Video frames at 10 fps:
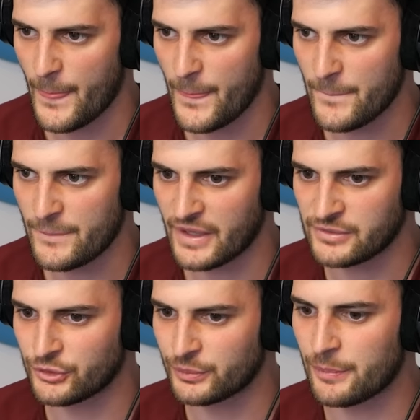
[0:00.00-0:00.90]
It's
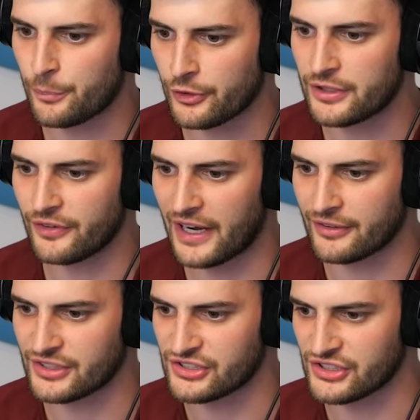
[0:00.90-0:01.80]
supposed to be pre-fire
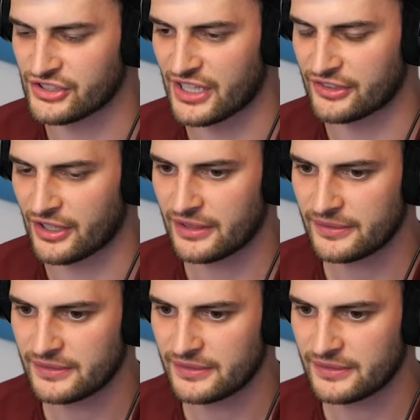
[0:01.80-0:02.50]
resistance days, right?